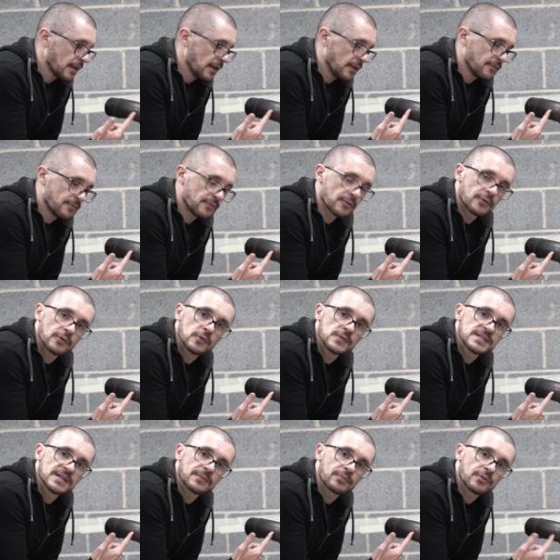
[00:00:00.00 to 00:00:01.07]
If you're
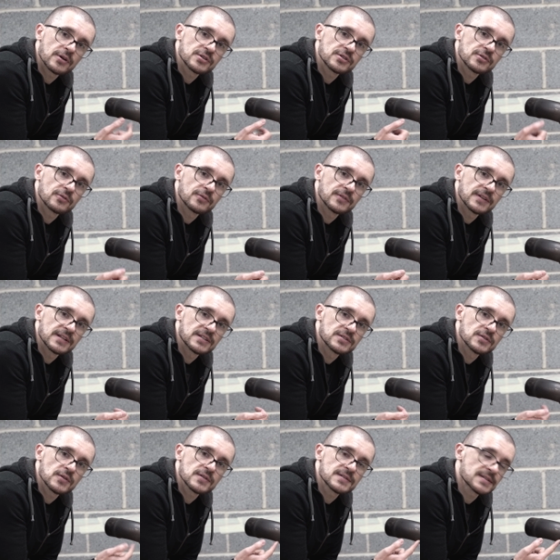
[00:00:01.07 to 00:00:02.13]
losing pressure on the
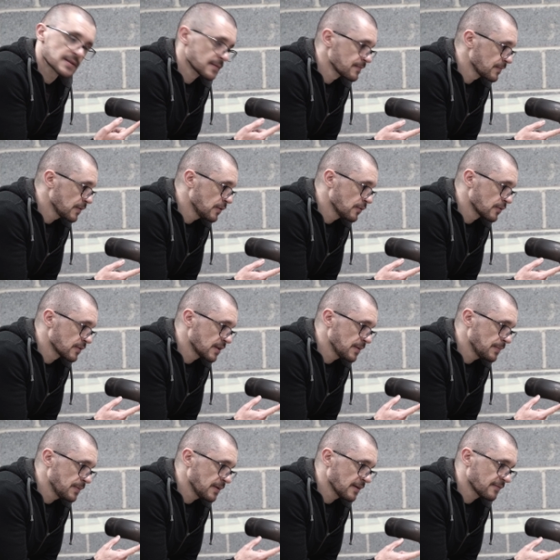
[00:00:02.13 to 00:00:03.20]
exhaust, your
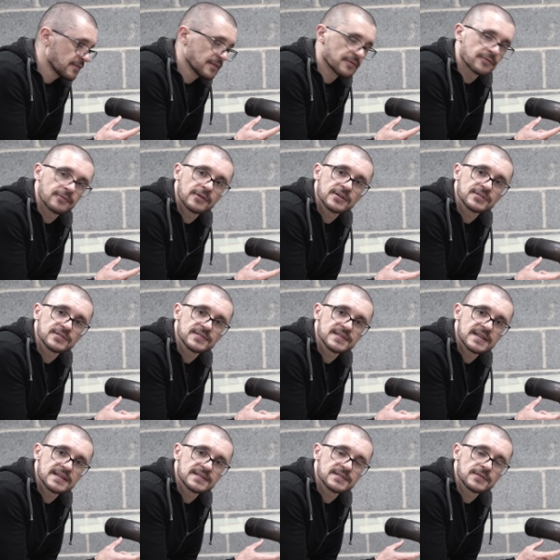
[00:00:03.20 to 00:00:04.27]
DPF differential
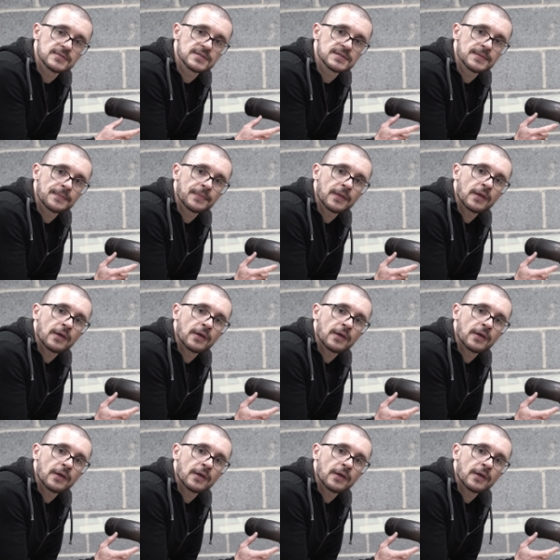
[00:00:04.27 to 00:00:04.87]
sensors